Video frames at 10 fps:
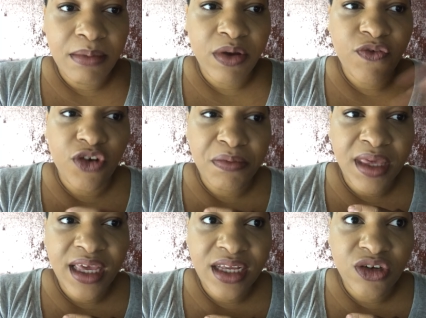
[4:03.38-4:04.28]
For
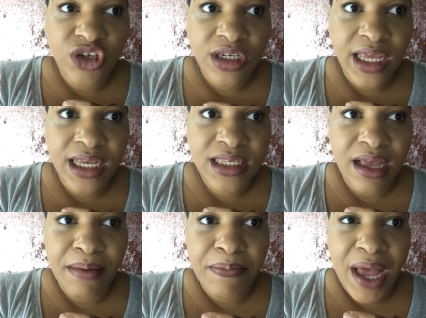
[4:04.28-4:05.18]
me, it usually takes
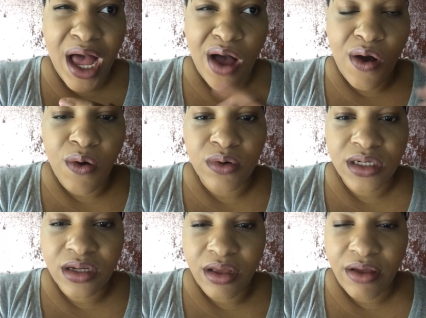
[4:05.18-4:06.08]
about